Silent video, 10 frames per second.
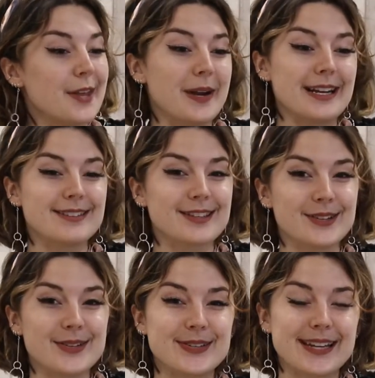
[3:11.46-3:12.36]
They went into
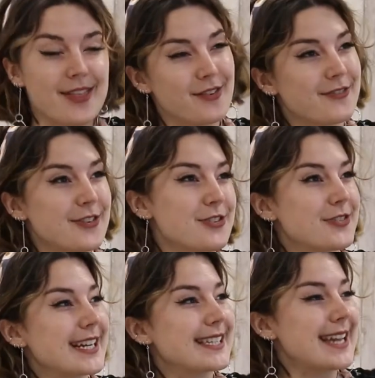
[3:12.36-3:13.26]
the loo together, a few
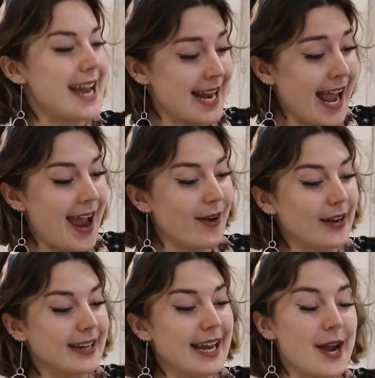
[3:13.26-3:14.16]
drinks in, and
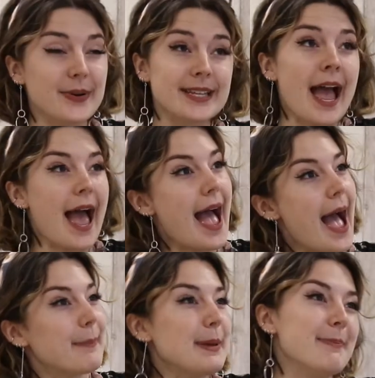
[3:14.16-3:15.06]
all I could hear was
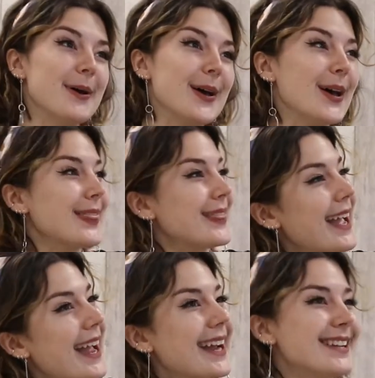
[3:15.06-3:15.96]
happy
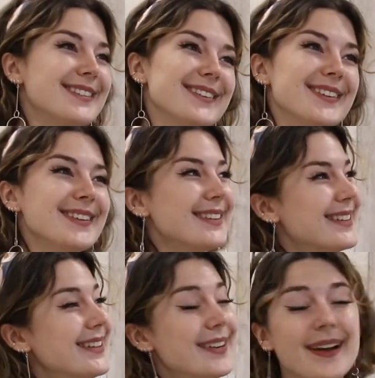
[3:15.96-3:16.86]
birthday to
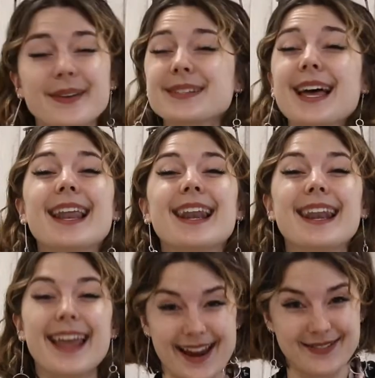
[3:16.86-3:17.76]
you, and it was
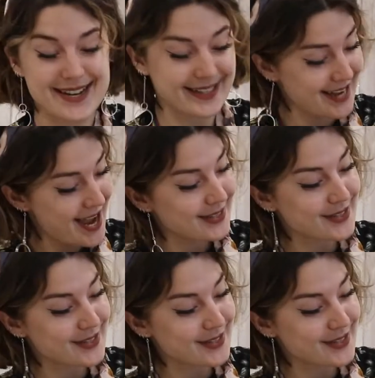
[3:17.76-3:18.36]
hilarious.